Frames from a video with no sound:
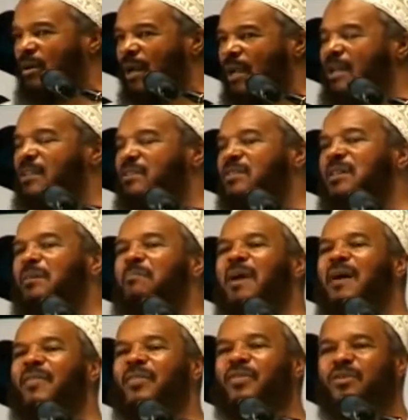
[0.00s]
and it's the
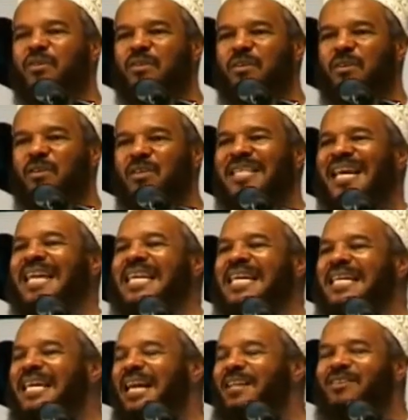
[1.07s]
month
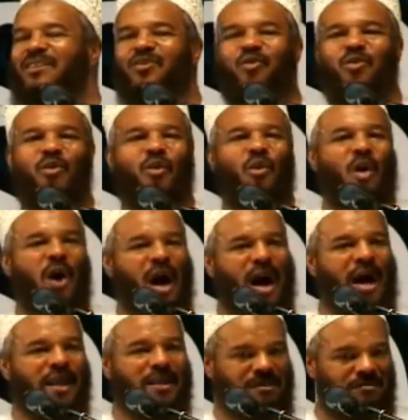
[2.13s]
dedicated to the
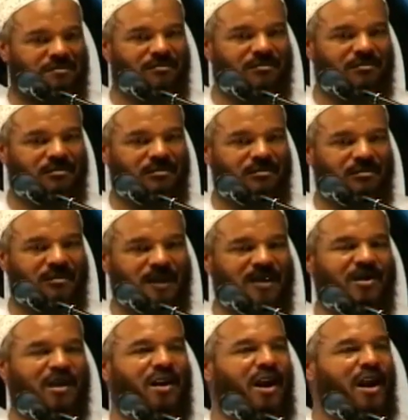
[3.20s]
Quran.
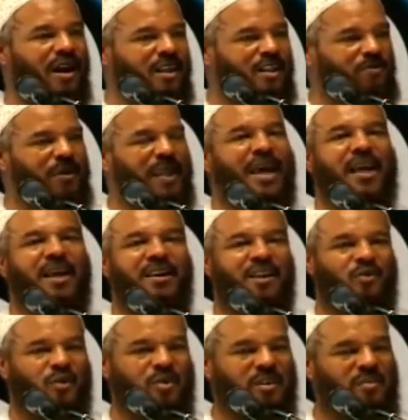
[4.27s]
As Allah explained,
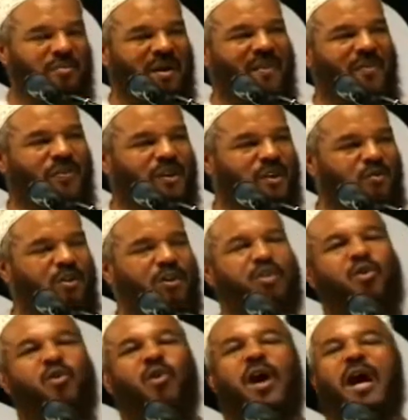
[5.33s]
it was the month in which
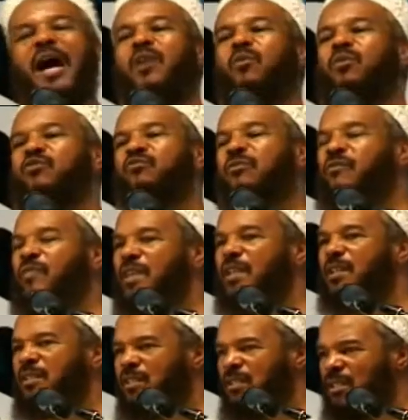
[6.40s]
the Quran was
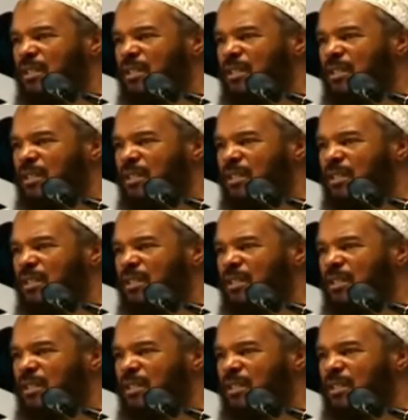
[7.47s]
revealed.